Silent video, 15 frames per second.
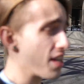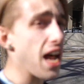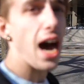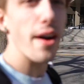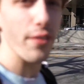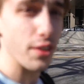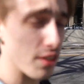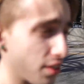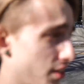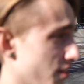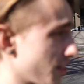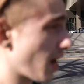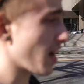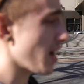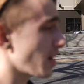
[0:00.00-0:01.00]

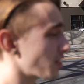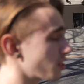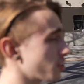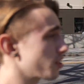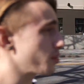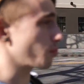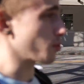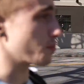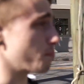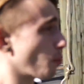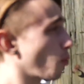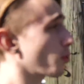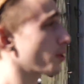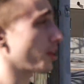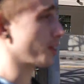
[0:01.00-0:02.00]
novices, I actually was
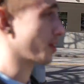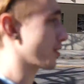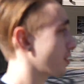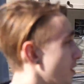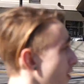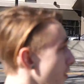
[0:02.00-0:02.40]
born here.